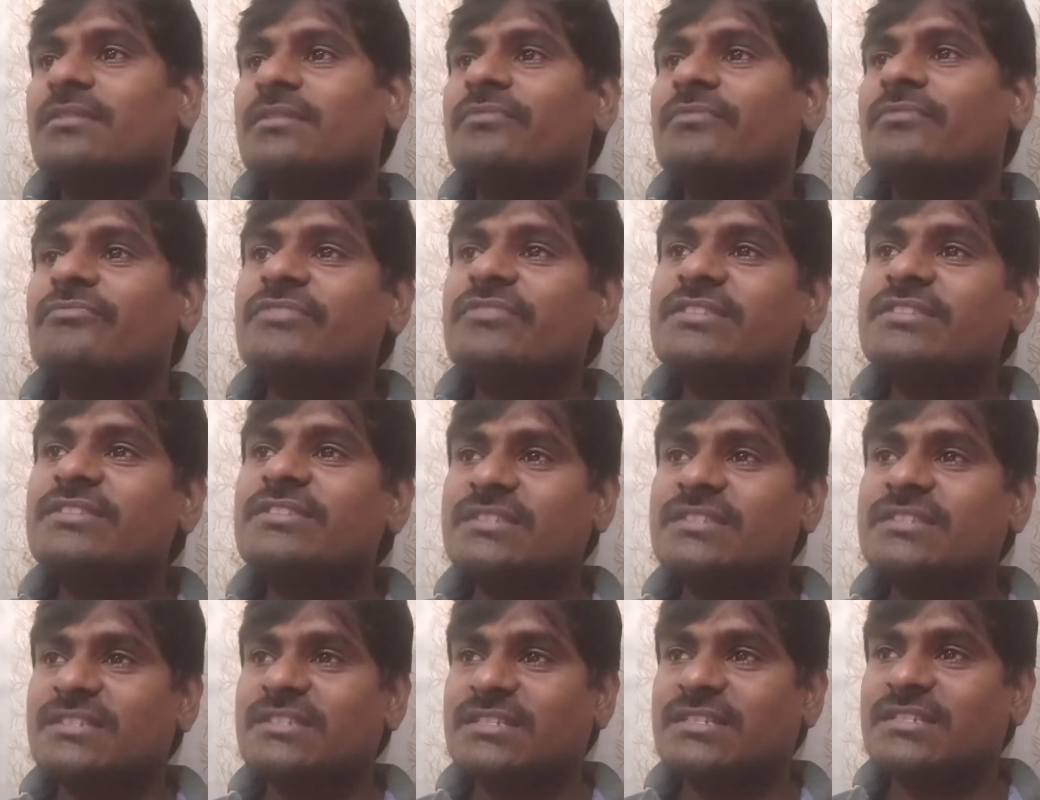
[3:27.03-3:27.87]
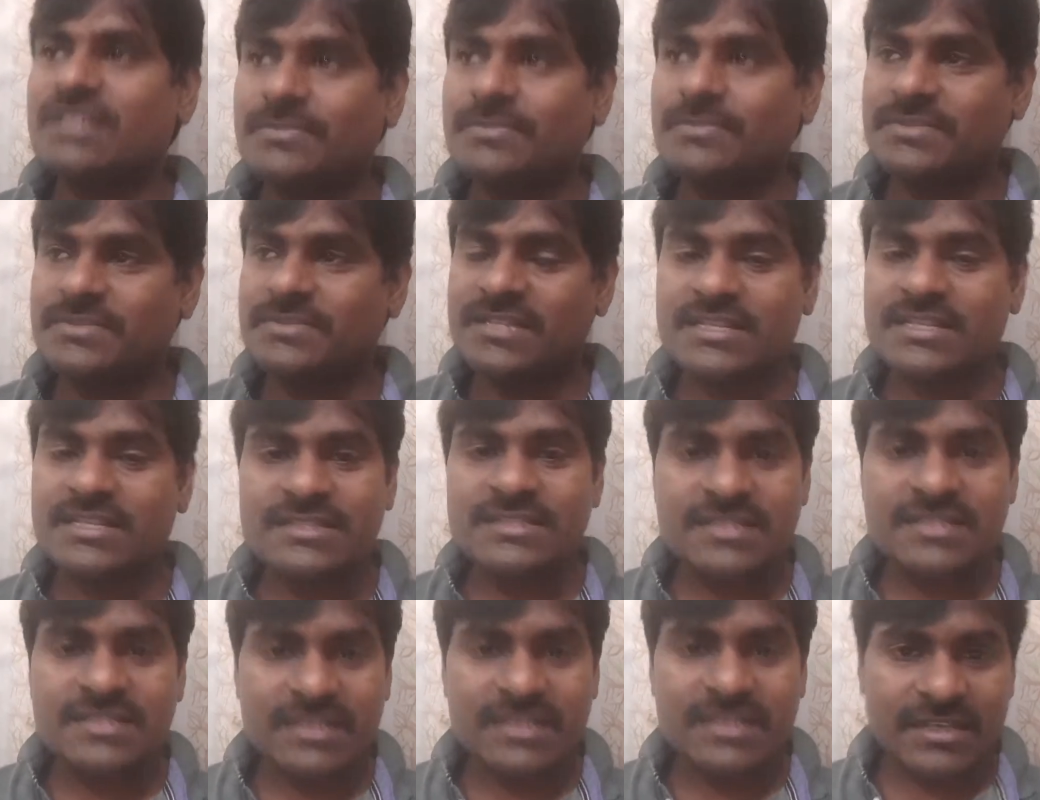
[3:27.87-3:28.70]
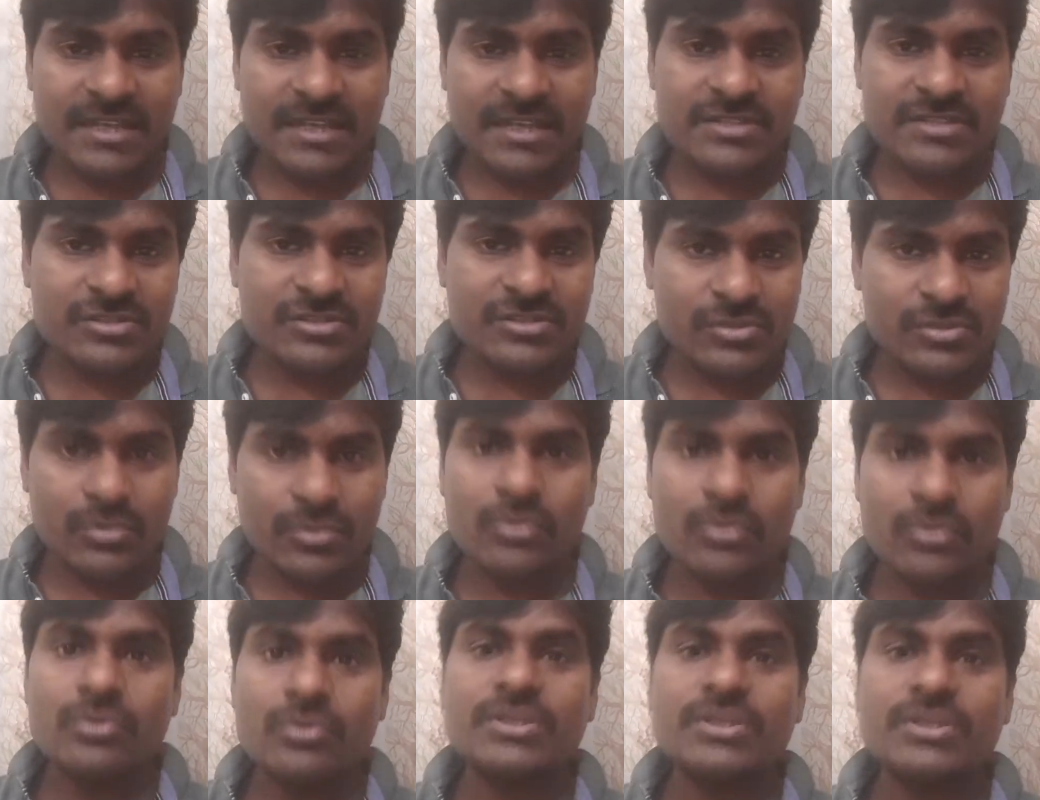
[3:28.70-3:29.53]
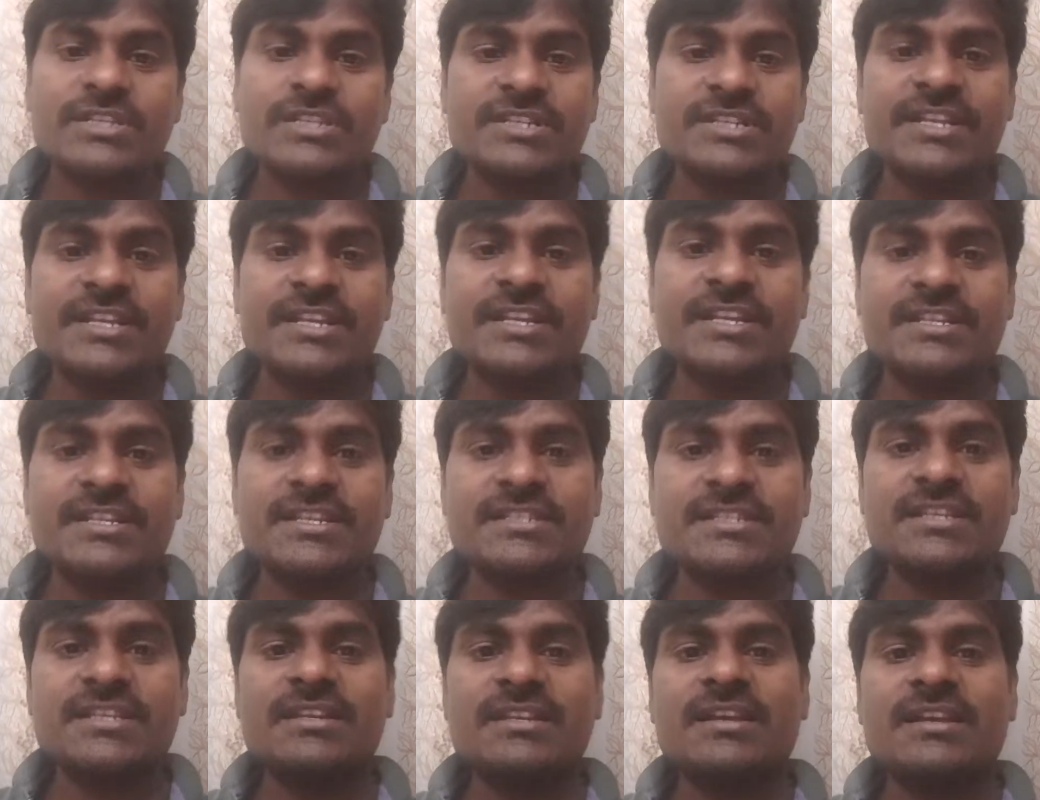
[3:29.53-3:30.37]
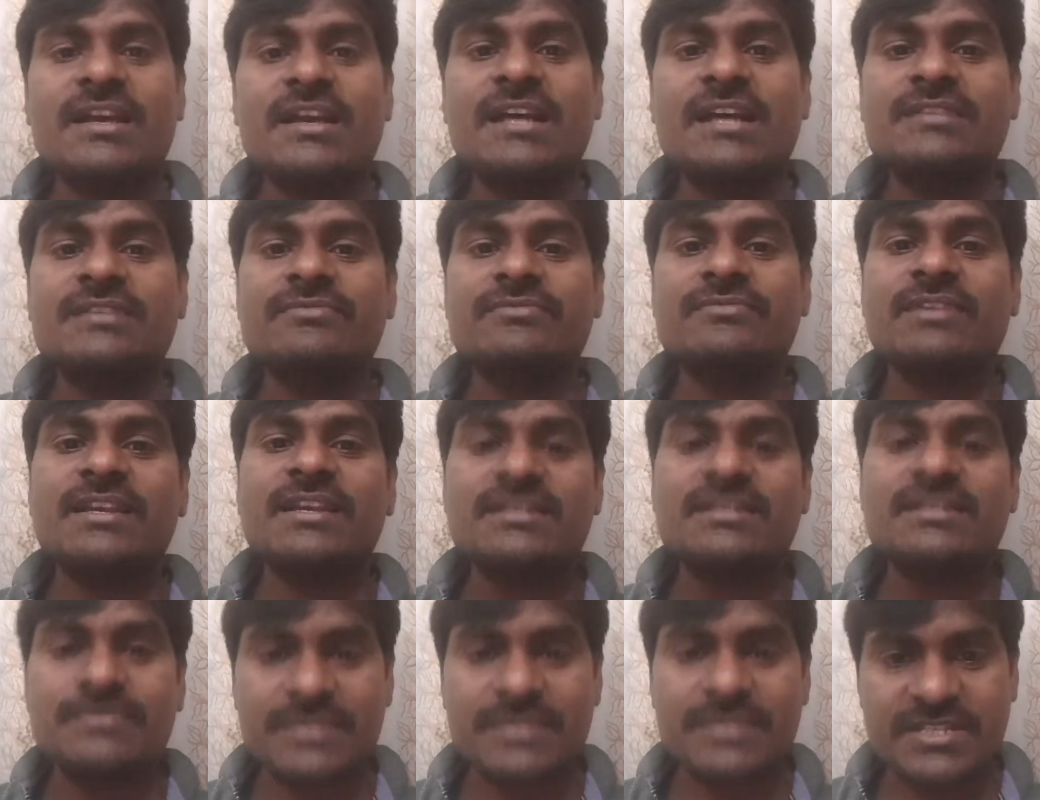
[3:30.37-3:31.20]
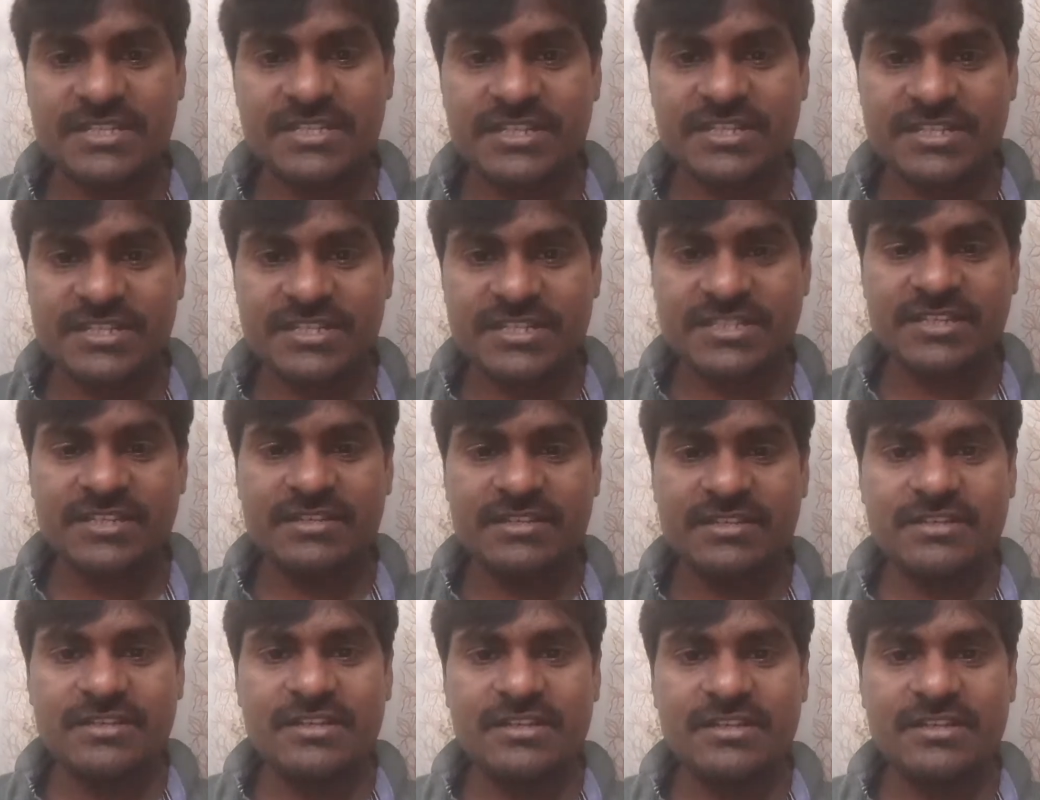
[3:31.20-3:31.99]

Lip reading: Which substance can show acidic nature as well as basic nature,